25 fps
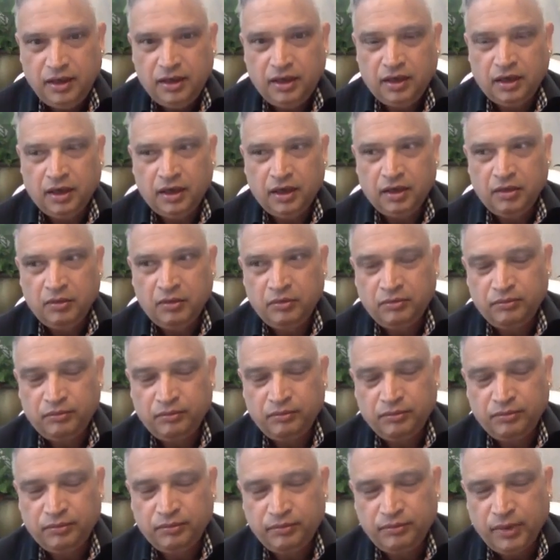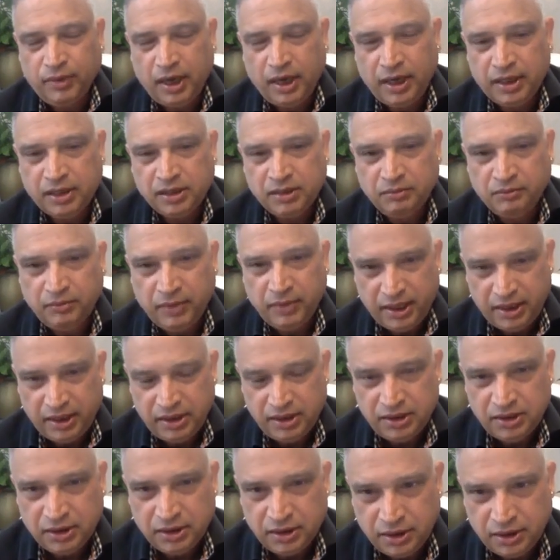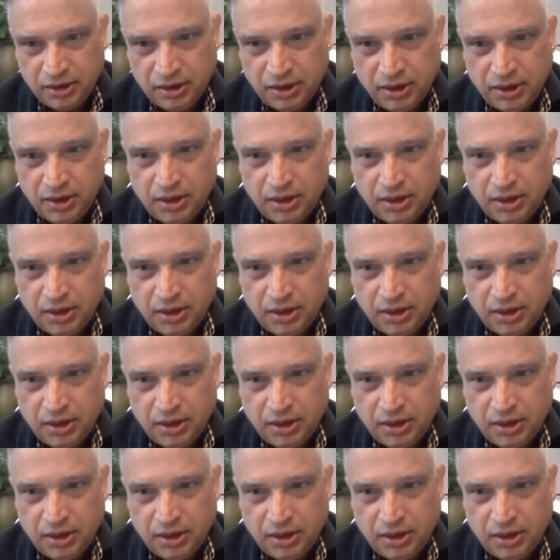as a manager.